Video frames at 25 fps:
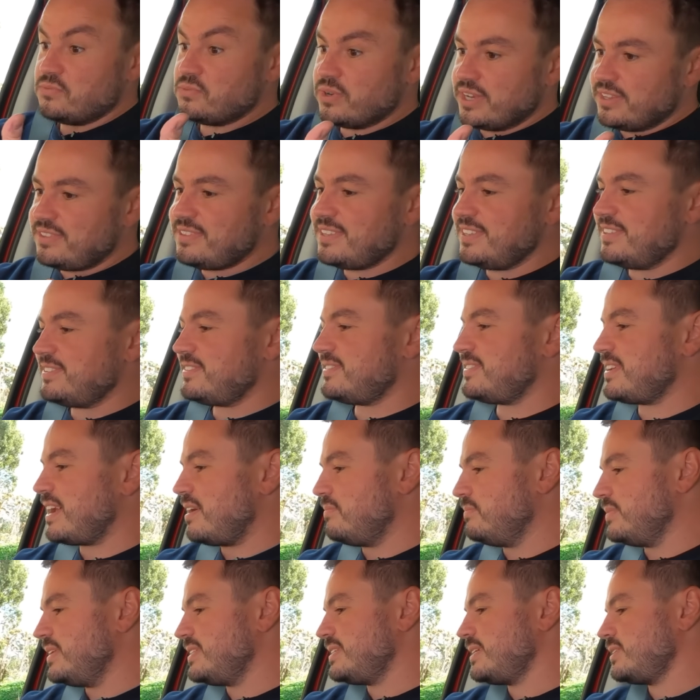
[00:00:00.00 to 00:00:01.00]
with. It's
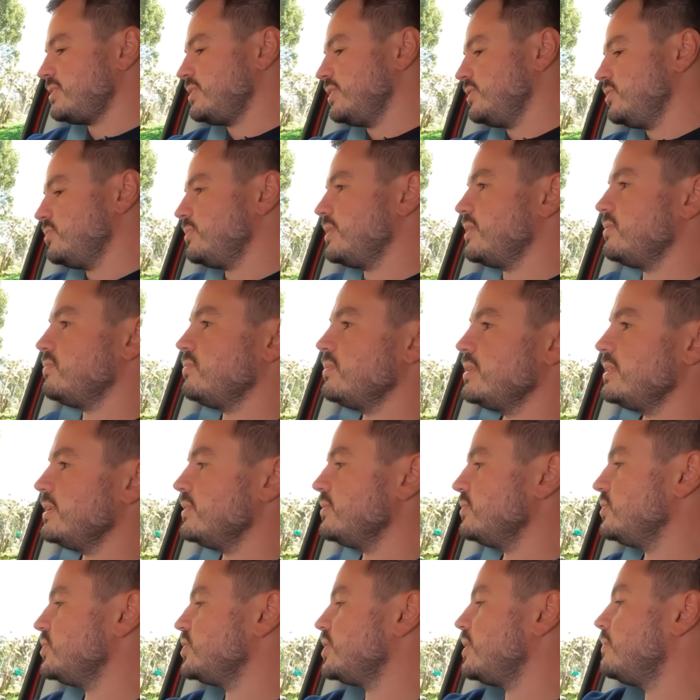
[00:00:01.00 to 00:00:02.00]
actually doing a really
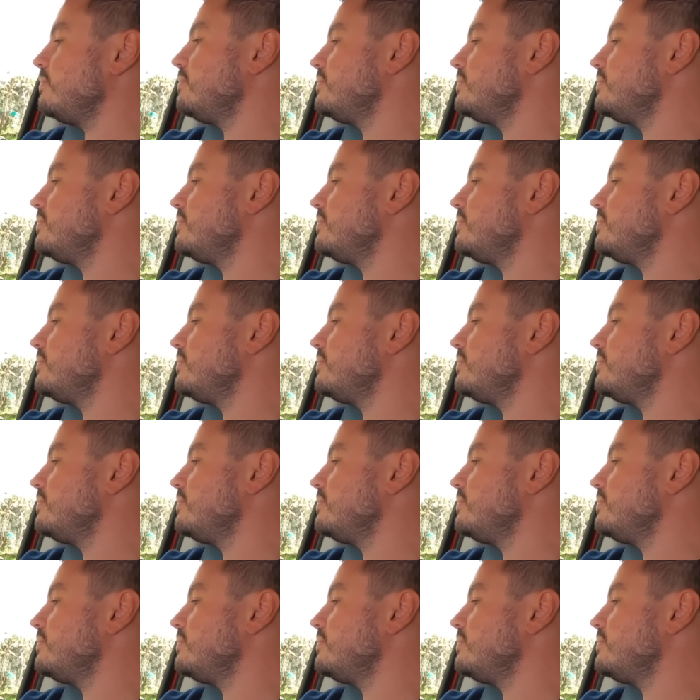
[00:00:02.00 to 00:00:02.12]
good job.